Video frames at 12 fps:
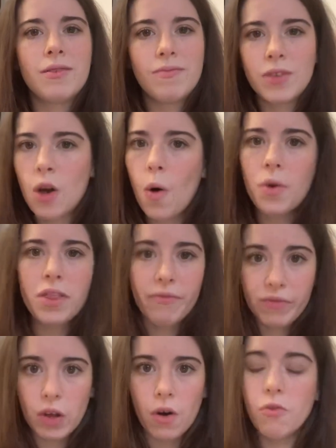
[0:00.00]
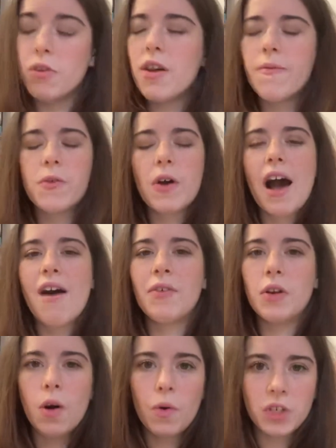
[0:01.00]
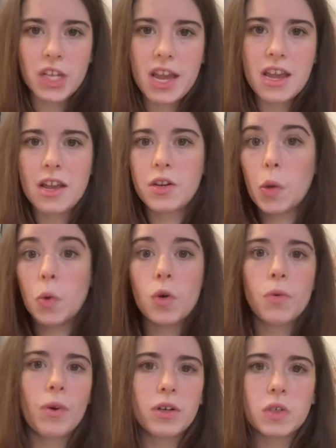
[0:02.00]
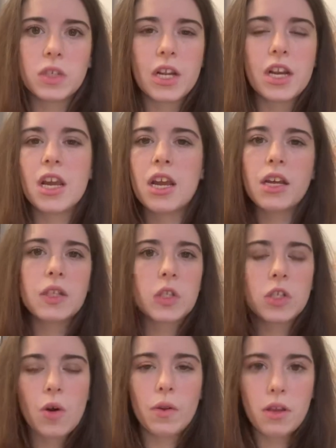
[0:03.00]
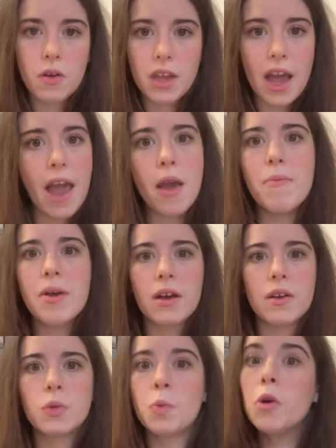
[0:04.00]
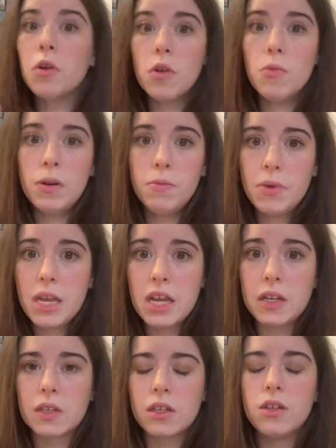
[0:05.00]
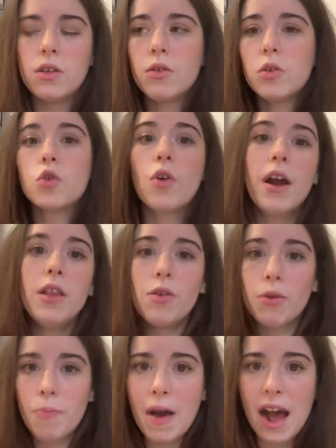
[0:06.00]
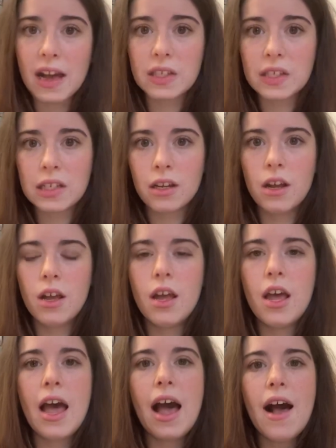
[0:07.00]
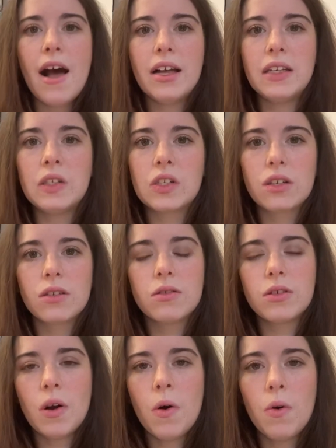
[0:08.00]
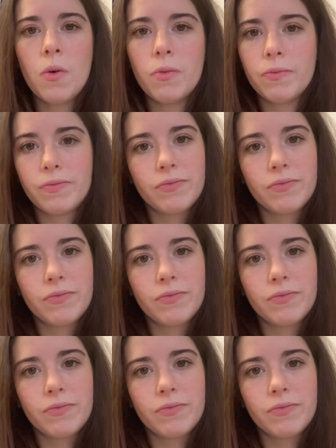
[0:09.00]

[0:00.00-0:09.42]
go with the flow. If you have a no day and you don't want to study, it's totally okay, because we're human beings. You're trying your best. And so